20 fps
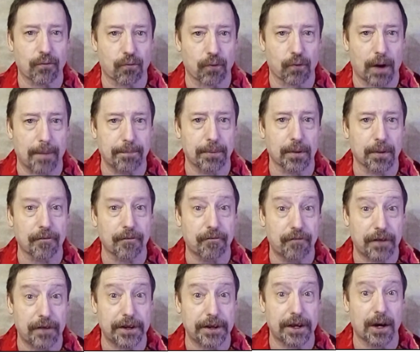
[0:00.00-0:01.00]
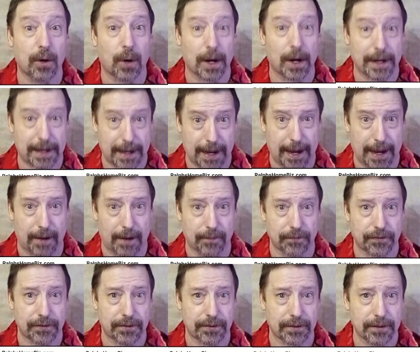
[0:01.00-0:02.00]
Rumble video
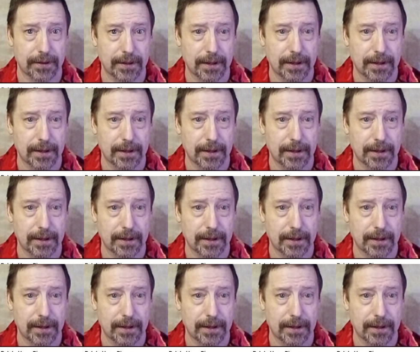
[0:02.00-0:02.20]
account,